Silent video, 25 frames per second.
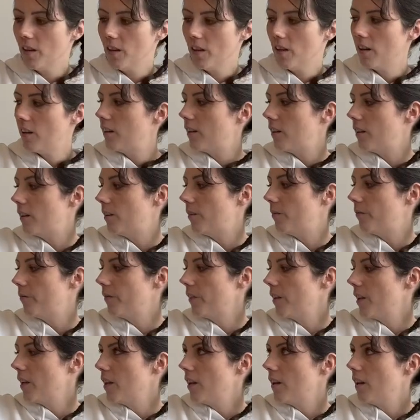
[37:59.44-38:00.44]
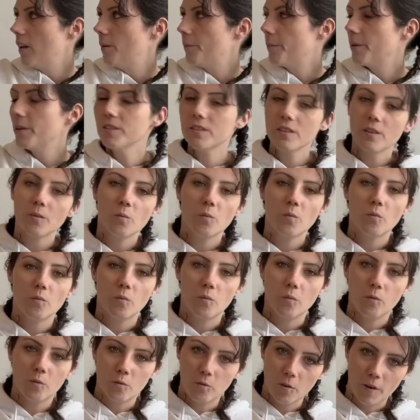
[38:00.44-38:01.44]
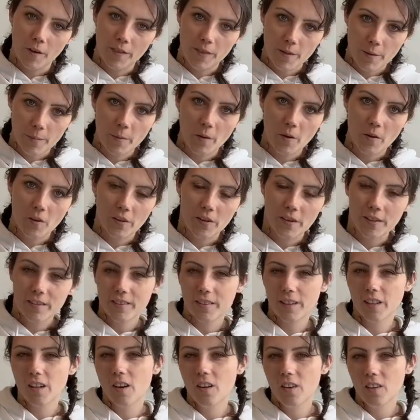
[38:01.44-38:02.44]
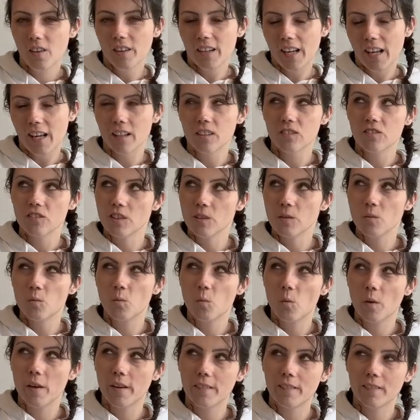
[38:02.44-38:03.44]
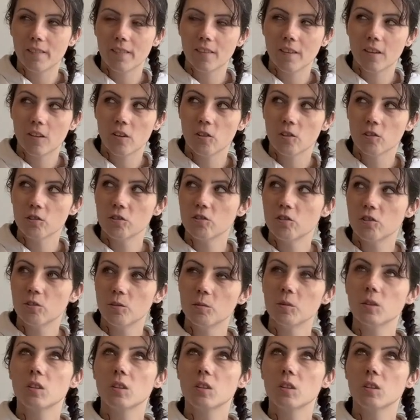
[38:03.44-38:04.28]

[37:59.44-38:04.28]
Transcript: because I run the parties, I can't actually win the costume